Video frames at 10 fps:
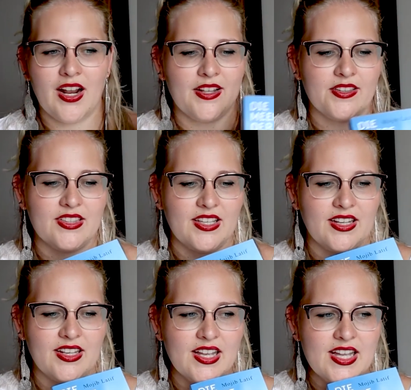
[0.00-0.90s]
I
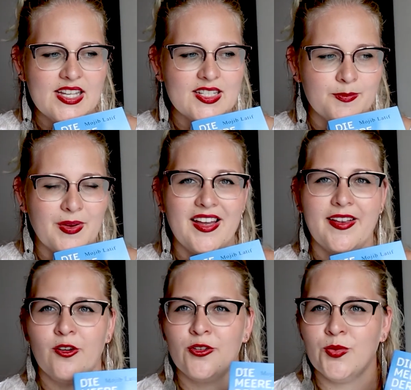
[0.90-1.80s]
think
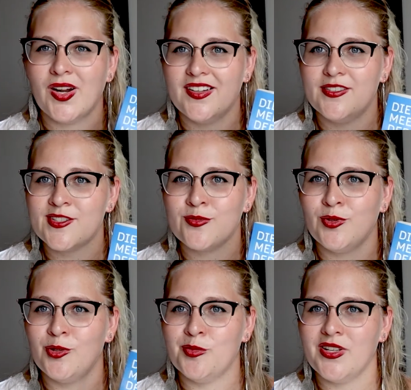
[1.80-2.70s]
Spying on Whales
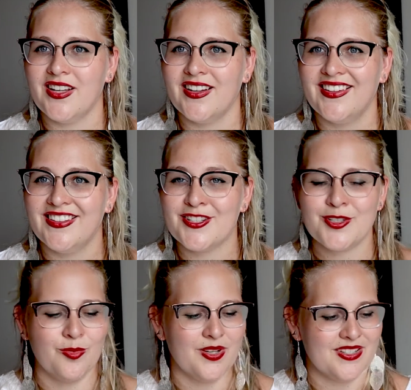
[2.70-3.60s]
will be a
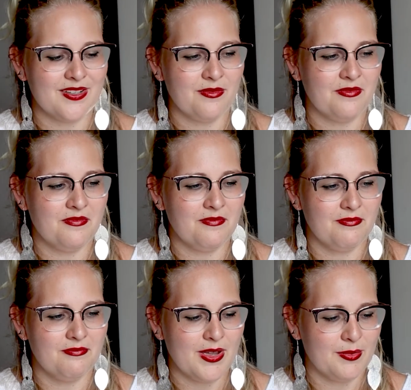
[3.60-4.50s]
little bit
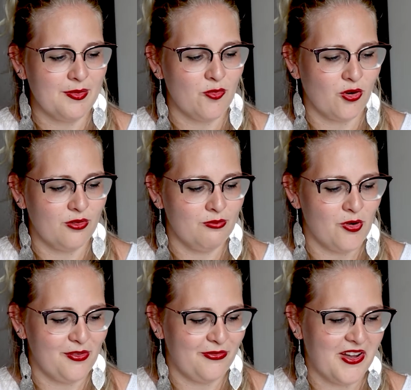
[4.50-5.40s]
maybe
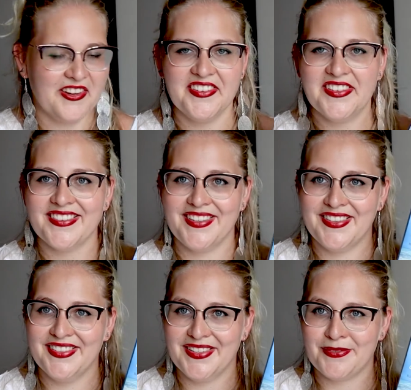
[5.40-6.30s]
more fun
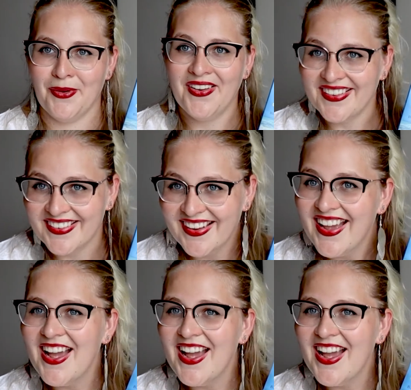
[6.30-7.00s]
than this one.